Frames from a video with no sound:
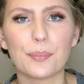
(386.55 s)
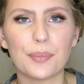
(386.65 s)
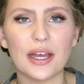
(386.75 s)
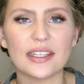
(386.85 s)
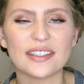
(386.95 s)

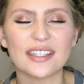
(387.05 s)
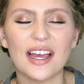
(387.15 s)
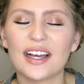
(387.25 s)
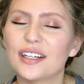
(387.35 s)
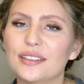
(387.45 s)
But
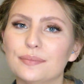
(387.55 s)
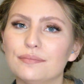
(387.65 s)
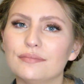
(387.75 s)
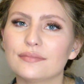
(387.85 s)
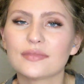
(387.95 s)

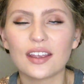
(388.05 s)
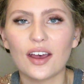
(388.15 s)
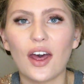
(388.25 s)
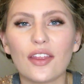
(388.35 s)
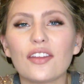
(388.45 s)

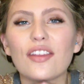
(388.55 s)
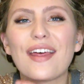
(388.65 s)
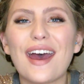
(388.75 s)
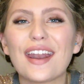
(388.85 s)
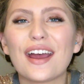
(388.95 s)
other than
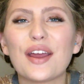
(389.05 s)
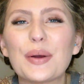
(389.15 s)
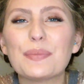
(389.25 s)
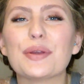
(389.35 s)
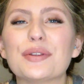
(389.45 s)
that, I
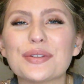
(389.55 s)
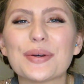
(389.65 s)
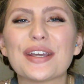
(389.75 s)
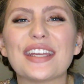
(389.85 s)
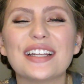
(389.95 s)
hope you
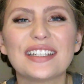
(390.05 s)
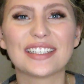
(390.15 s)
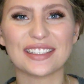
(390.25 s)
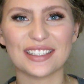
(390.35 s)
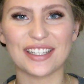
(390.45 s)
enjoyed.
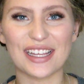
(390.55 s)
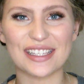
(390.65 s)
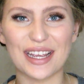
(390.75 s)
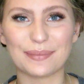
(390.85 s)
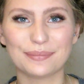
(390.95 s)
Until next
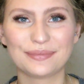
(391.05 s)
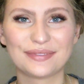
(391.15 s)
time.